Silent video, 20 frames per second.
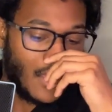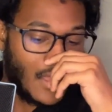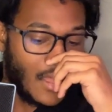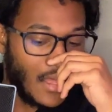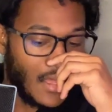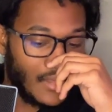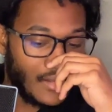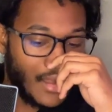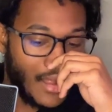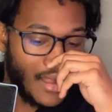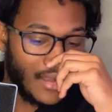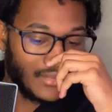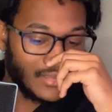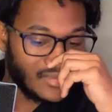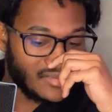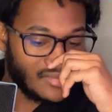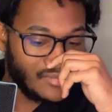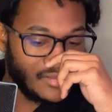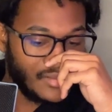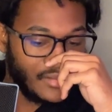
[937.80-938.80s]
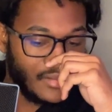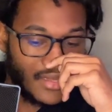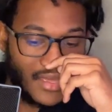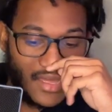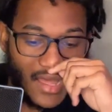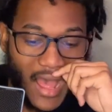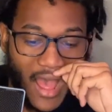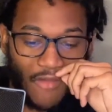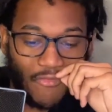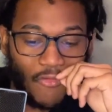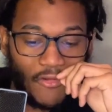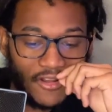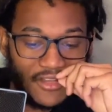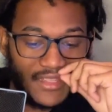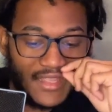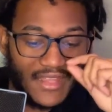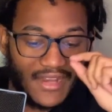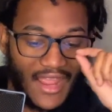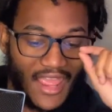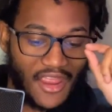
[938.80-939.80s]
And honestly, I want to
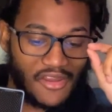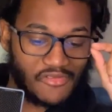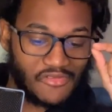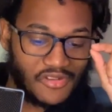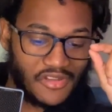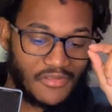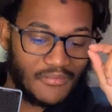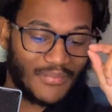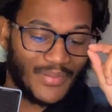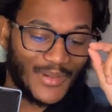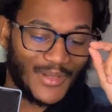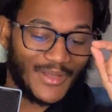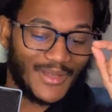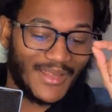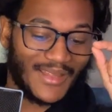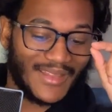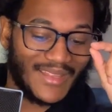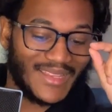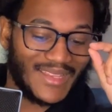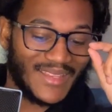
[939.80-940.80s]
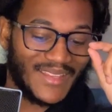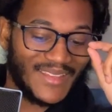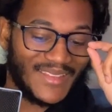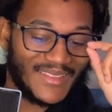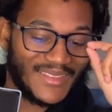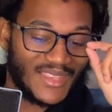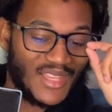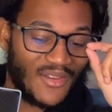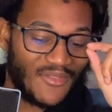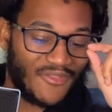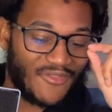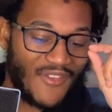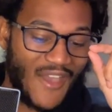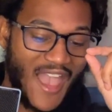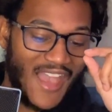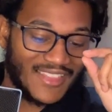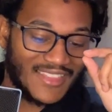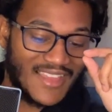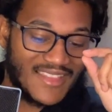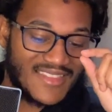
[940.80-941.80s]
get angry, but the
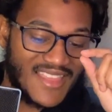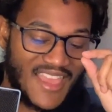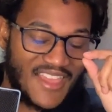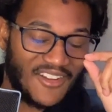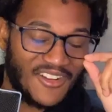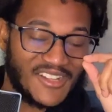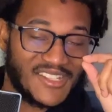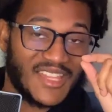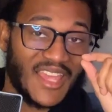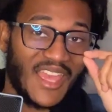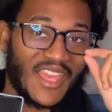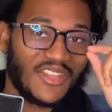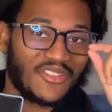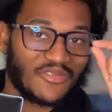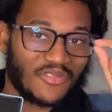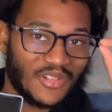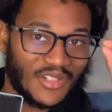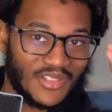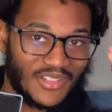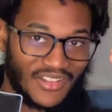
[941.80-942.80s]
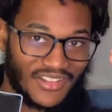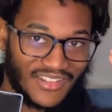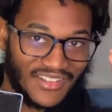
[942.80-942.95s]
fact that there is hatred